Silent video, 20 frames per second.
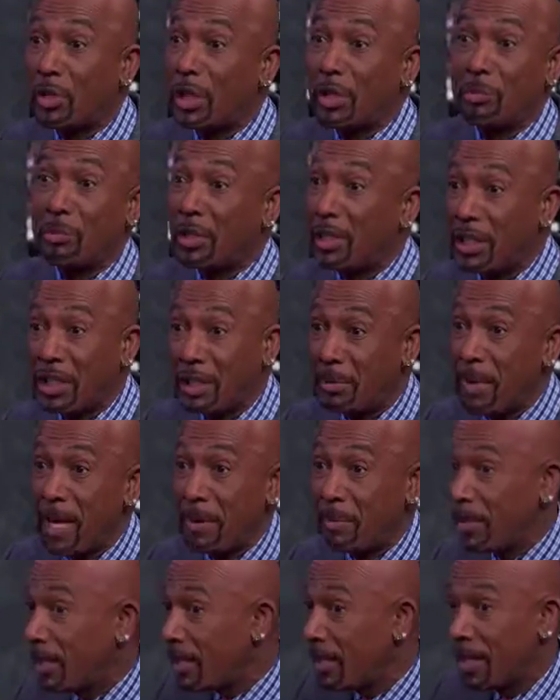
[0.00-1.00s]
lability
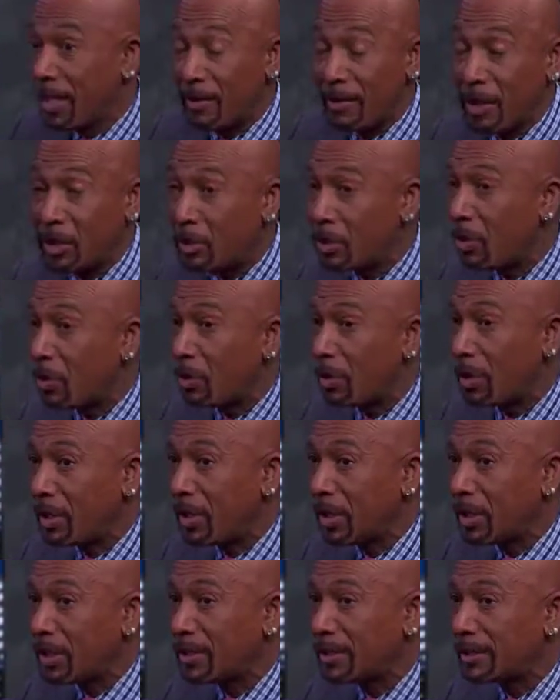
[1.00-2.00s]
maybe that's going on
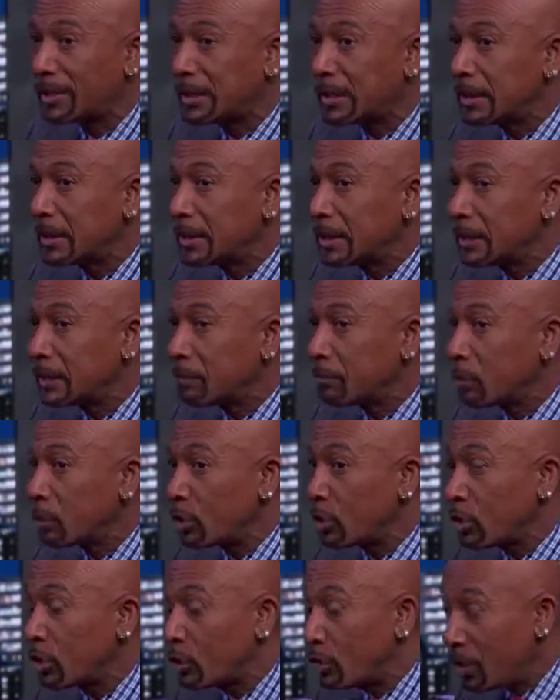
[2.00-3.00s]
here.
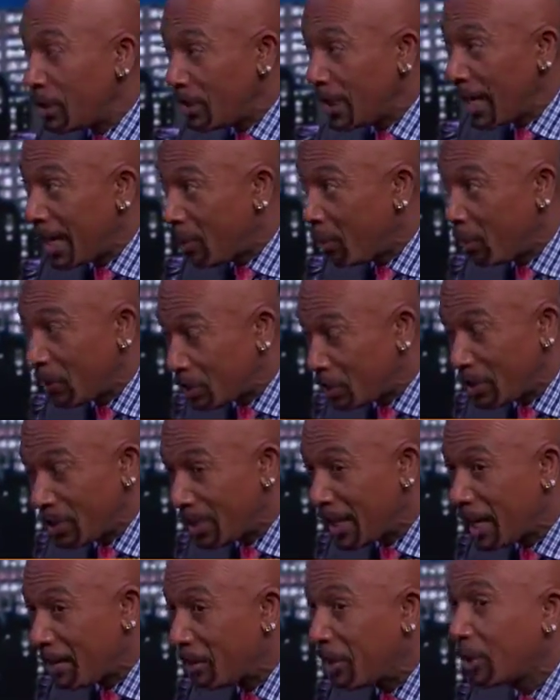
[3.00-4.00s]
What should
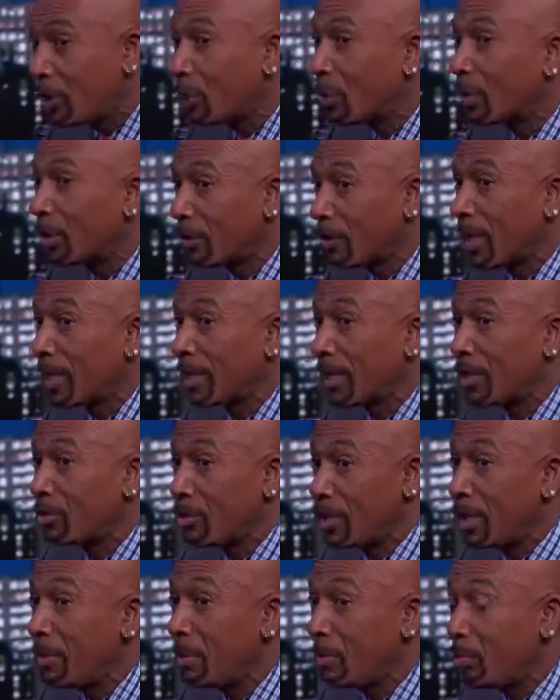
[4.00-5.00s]
they be doing right now?
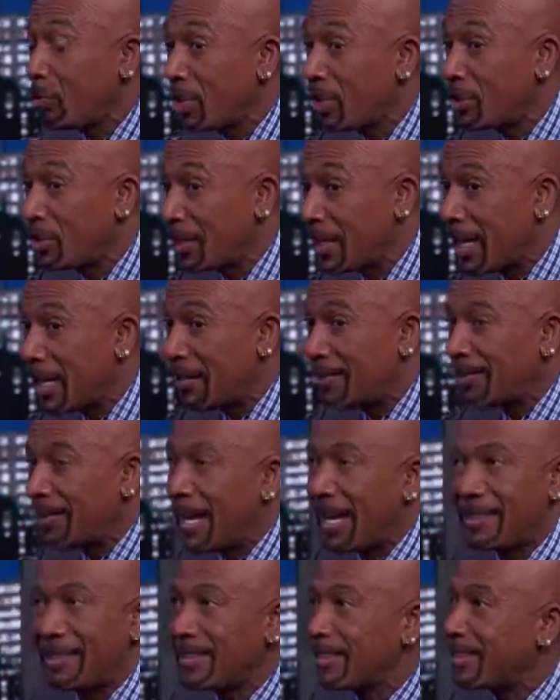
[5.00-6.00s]
Should they be reaching out,
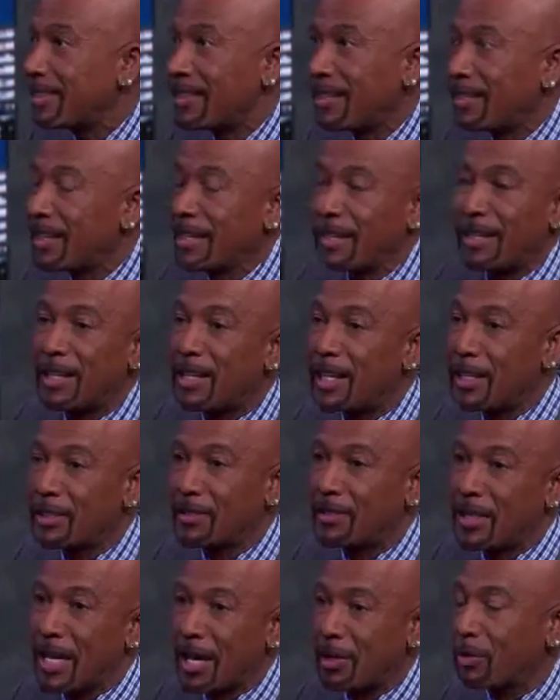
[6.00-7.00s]
not to just another
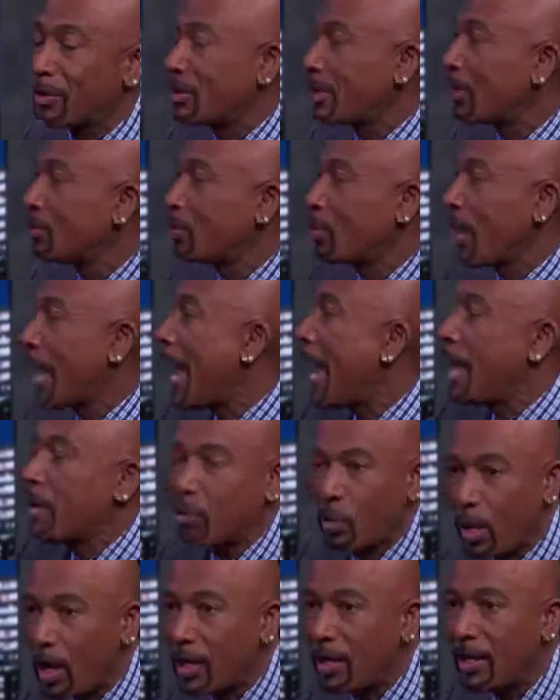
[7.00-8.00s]
concussive doctor who said you had
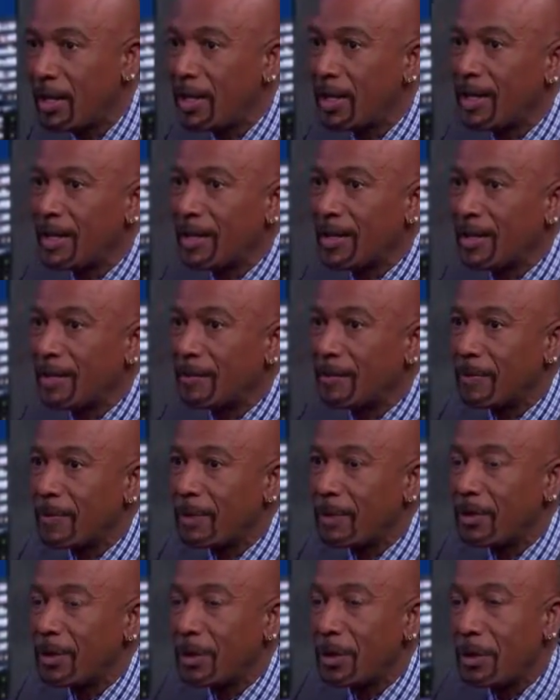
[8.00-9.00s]
one?
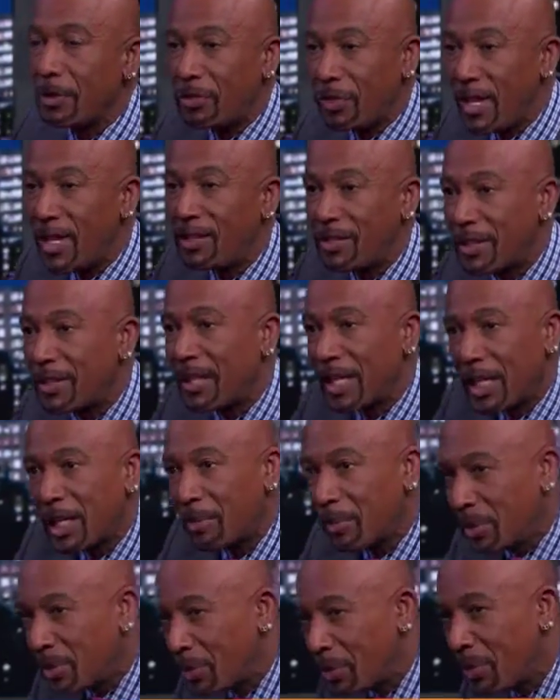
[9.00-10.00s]
There are things that they can
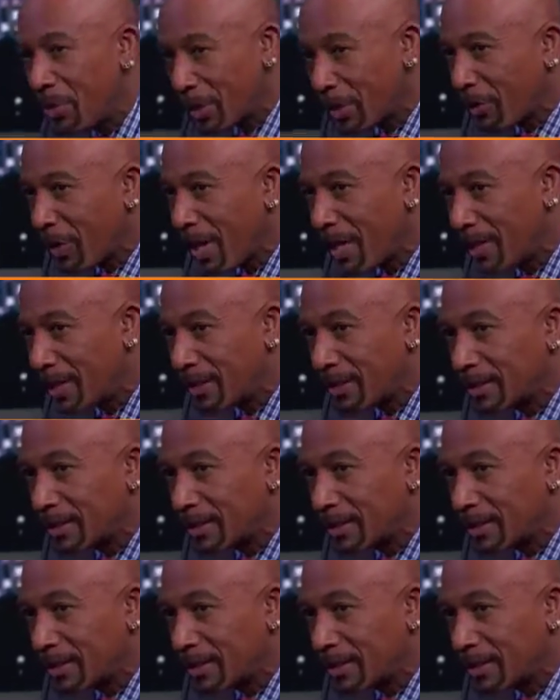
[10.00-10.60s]
be doing, right?